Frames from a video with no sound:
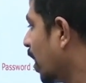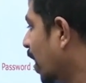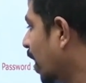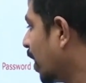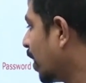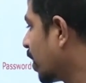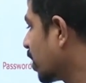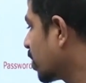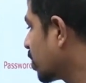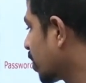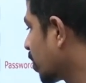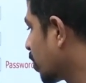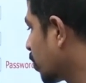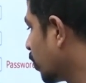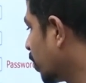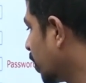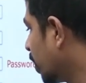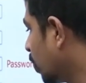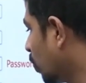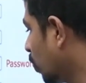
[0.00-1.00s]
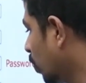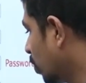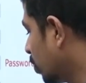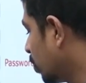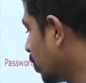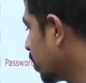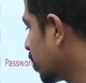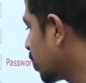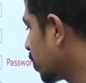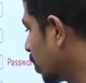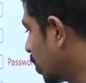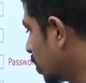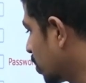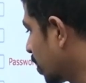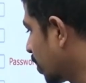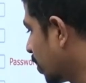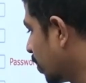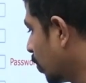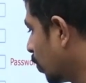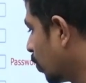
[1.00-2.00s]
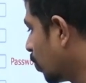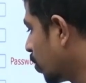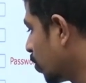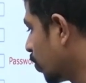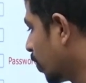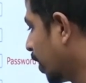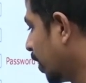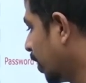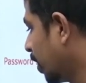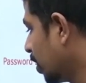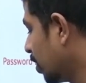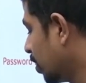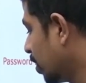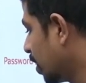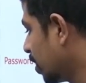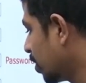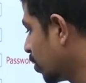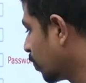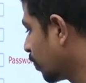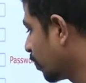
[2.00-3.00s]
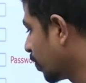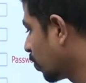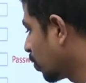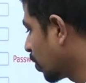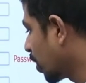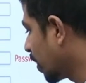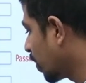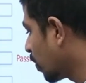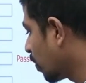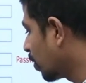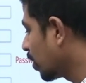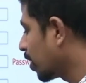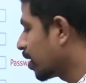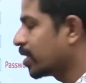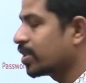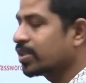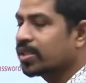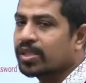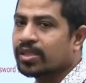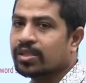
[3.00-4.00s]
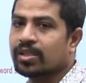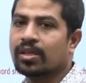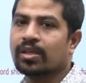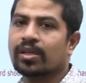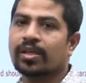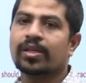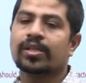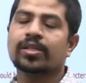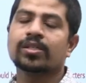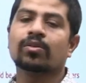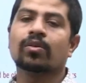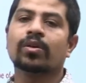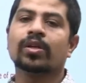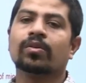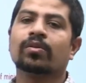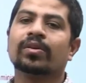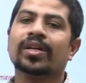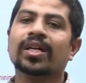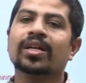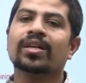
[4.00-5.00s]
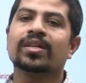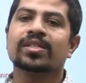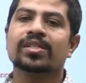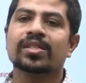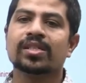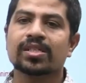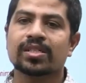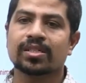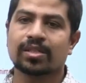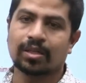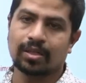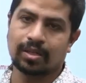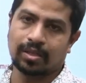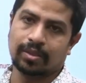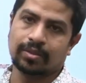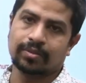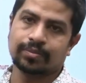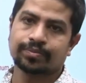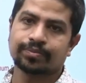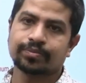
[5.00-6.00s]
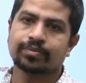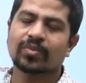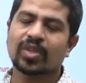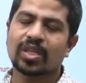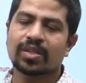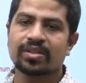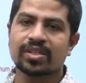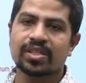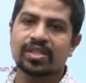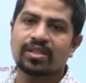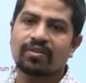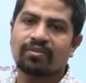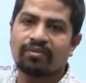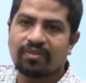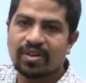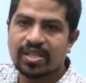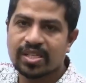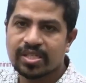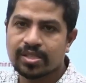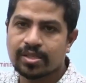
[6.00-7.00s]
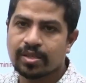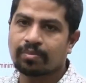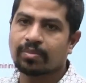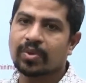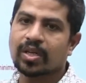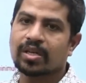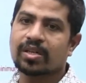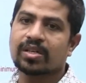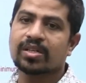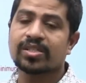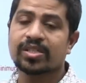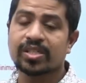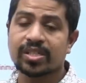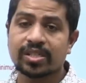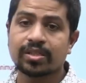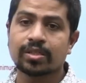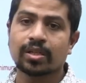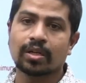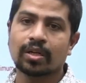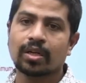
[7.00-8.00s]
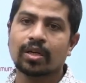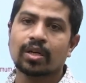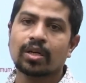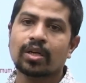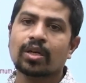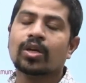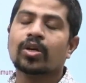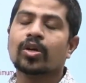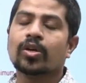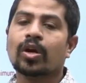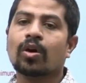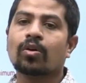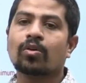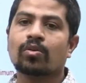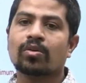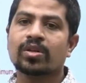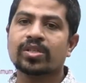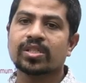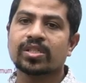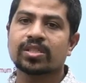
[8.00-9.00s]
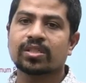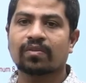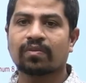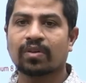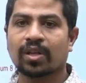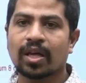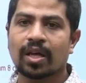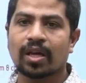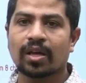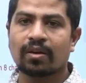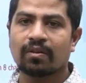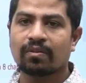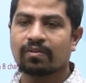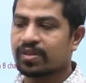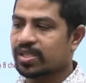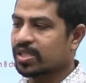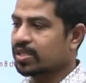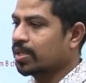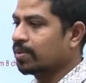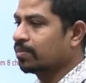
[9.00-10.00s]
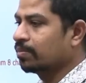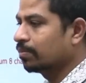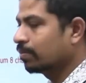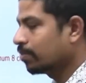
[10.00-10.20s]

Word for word: enter security code this uh, security code you enter then if you click on the register it is going to get registered this is the first step register you have to register for the first time